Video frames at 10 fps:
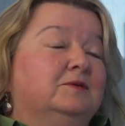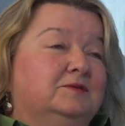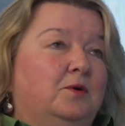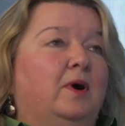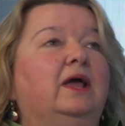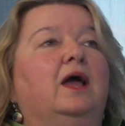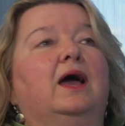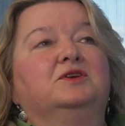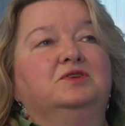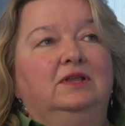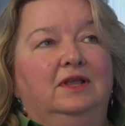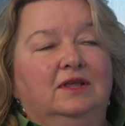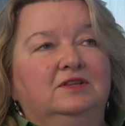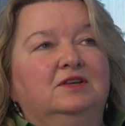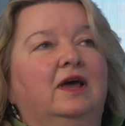So I actually
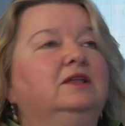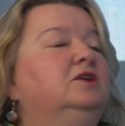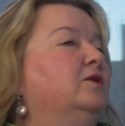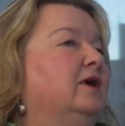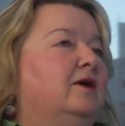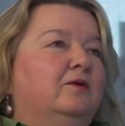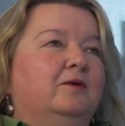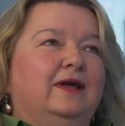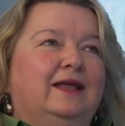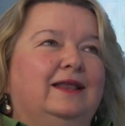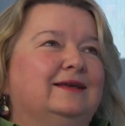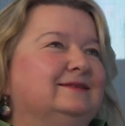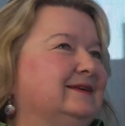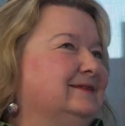need to, and you know how it is.